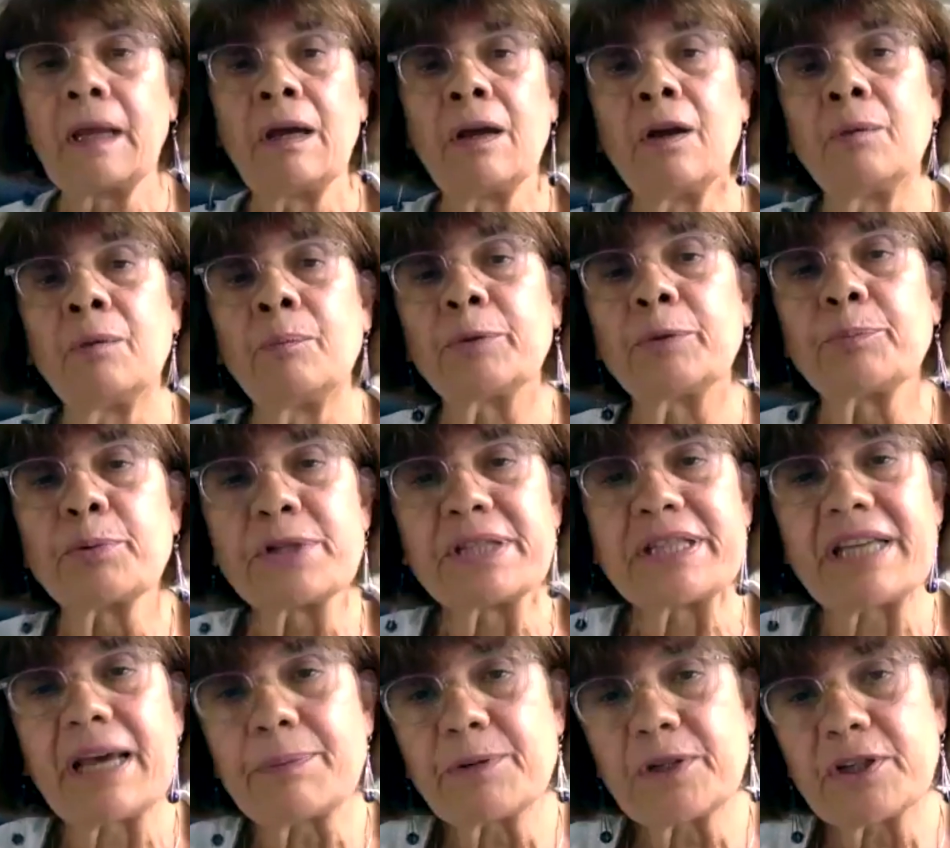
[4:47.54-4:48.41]
But
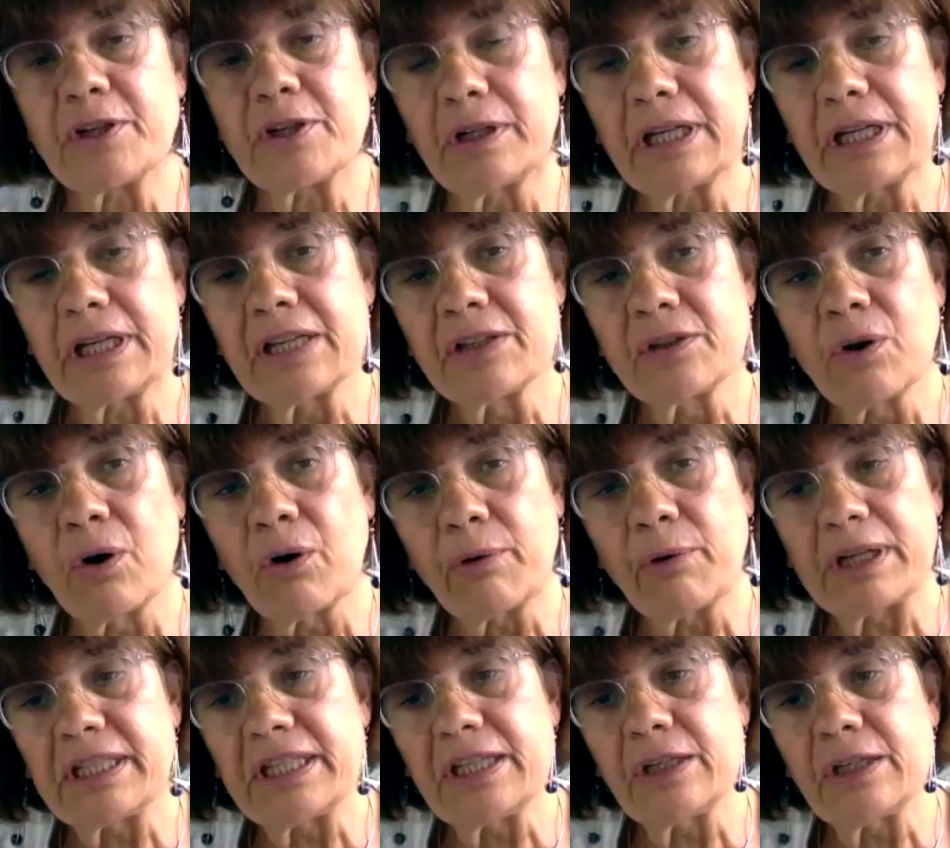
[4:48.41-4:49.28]
perception is
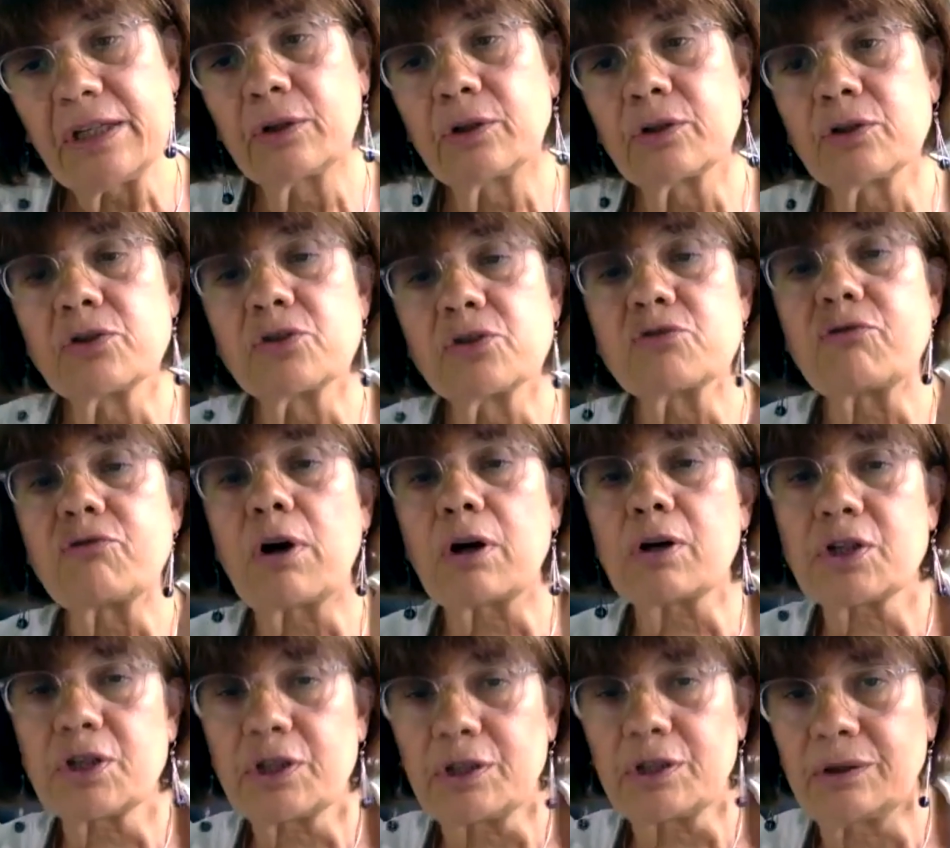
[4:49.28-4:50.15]
already a
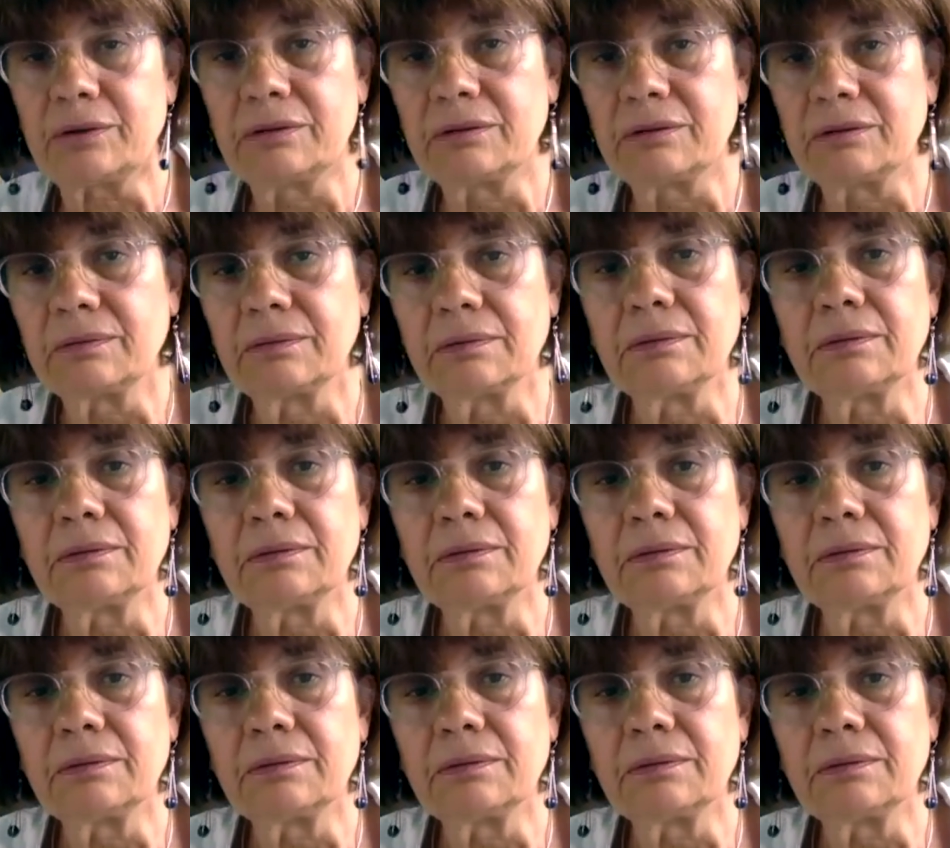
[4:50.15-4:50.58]
construction.